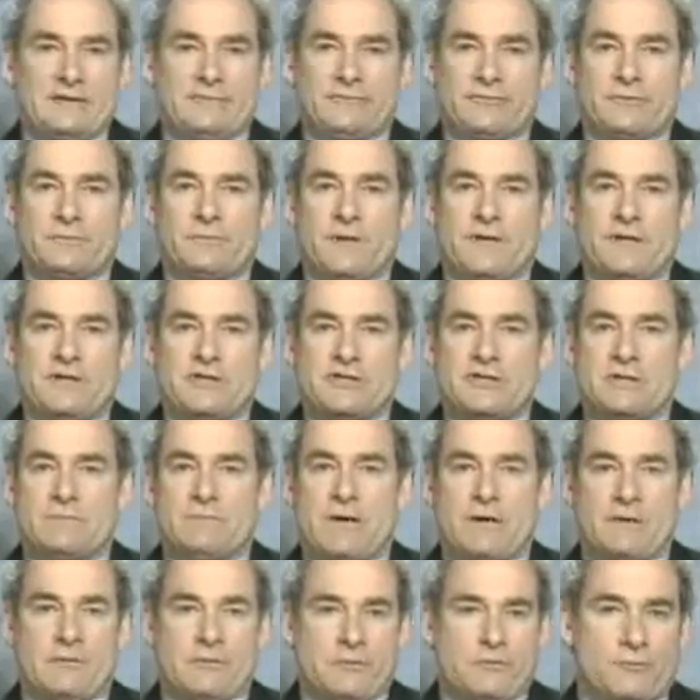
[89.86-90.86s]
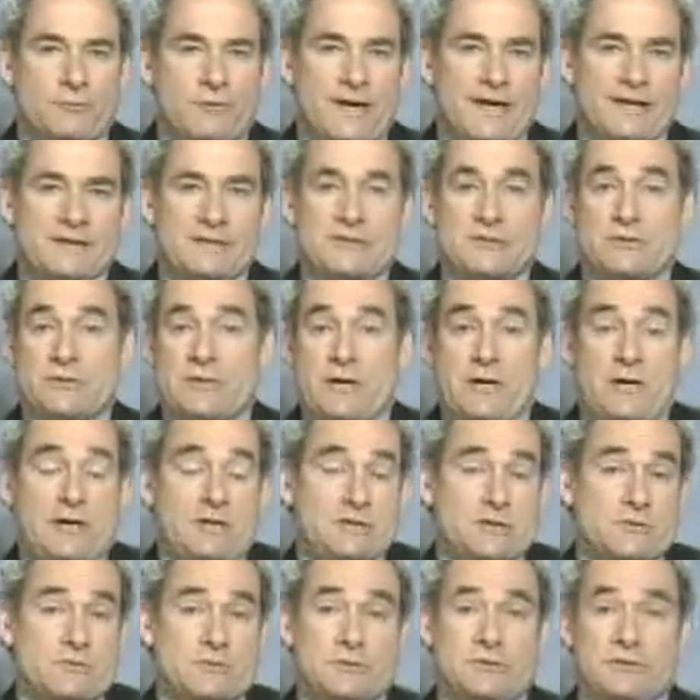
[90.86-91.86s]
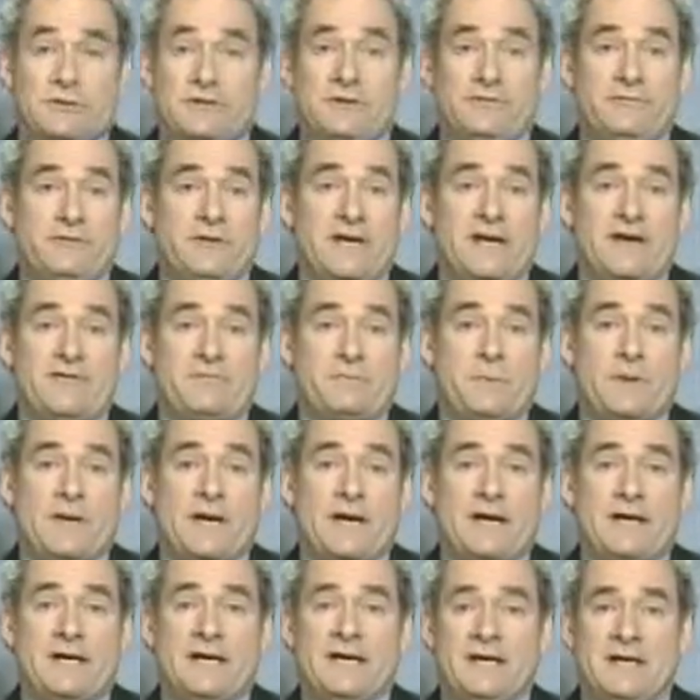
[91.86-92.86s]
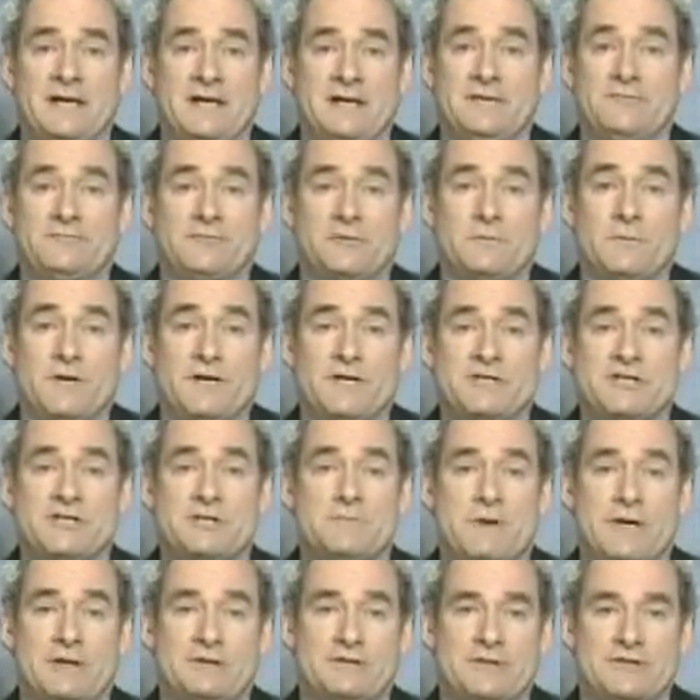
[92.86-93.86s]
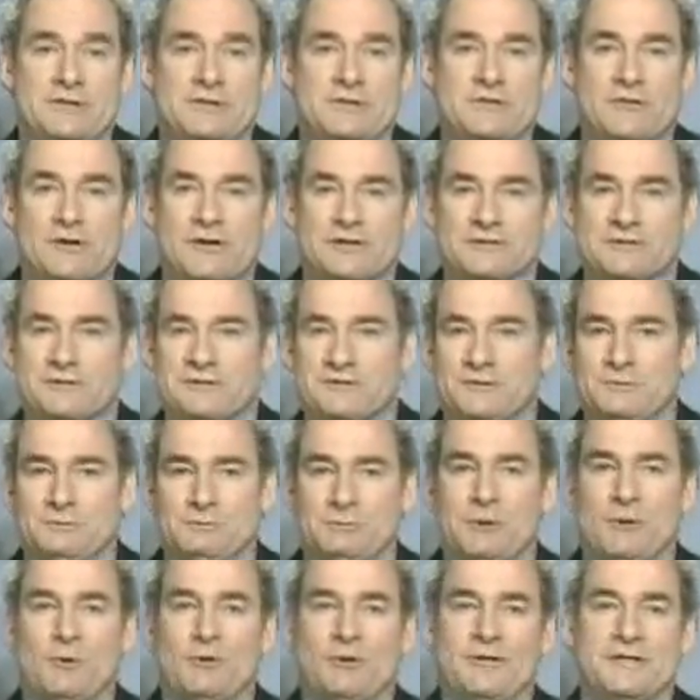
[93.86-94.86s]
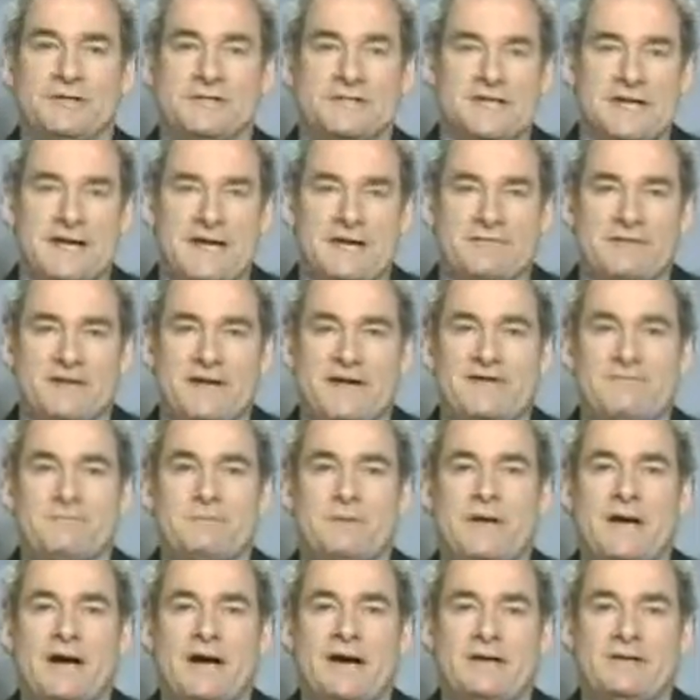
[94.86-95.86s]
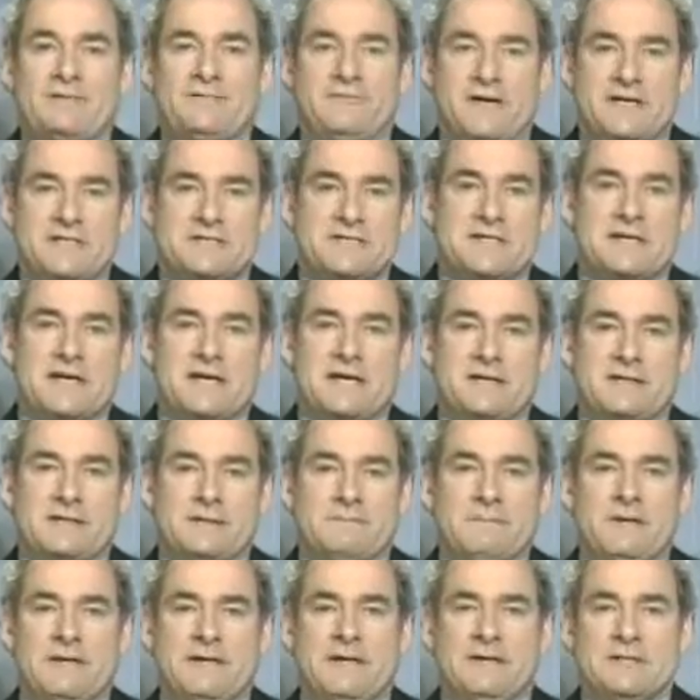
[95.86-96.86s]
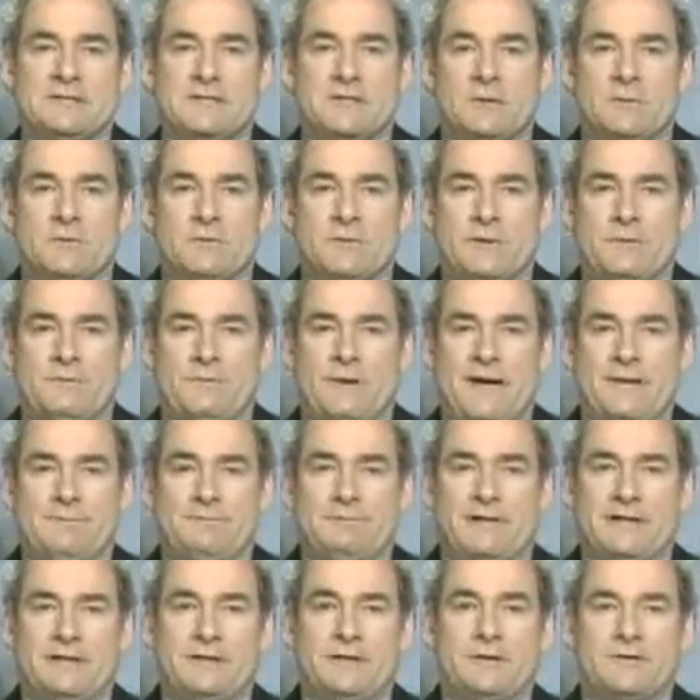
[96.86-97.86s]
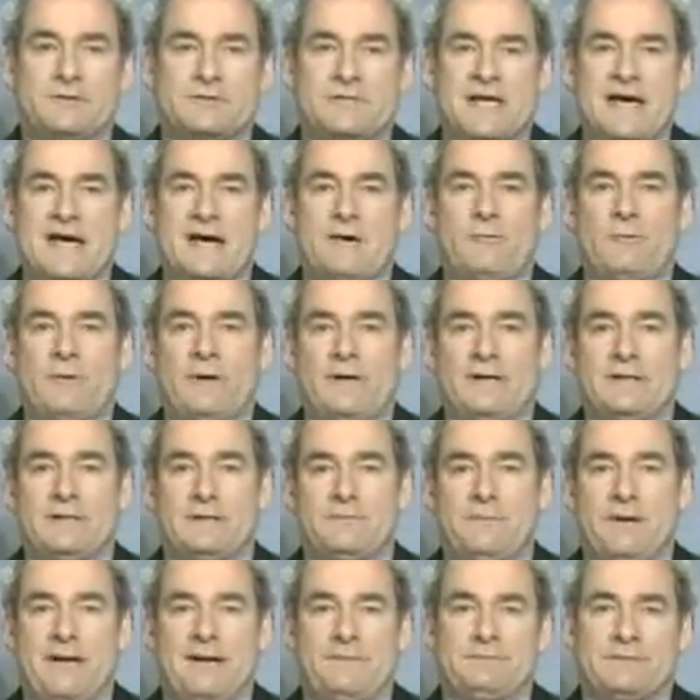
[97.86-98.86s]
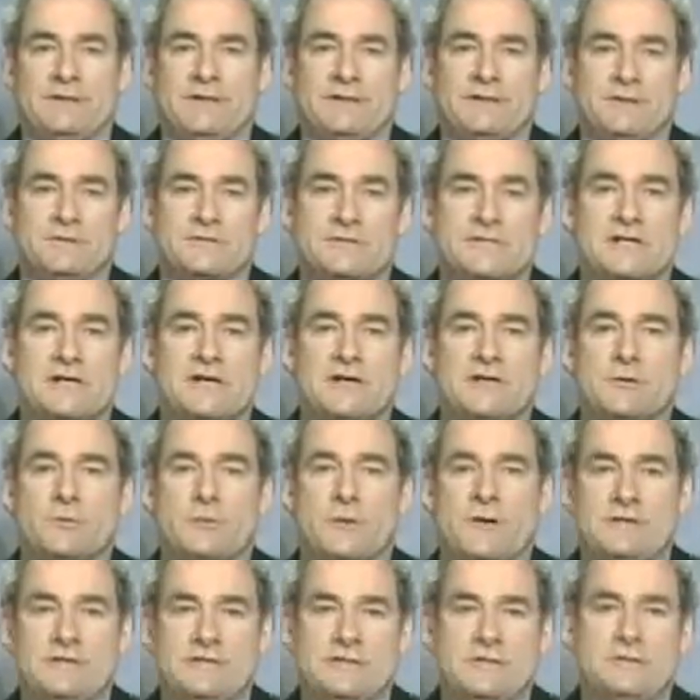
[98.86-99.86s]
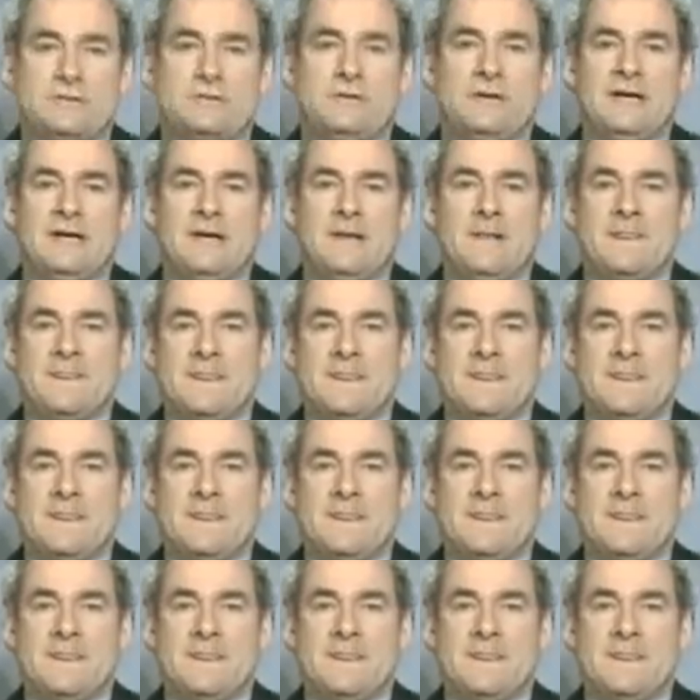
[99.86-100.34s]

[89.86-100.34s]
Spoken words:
information about threats. They also can give the FBI information about disgruntled employees and have the FBI investigate them. So the pipeline goes that way, and the pipeline goes the other way, too.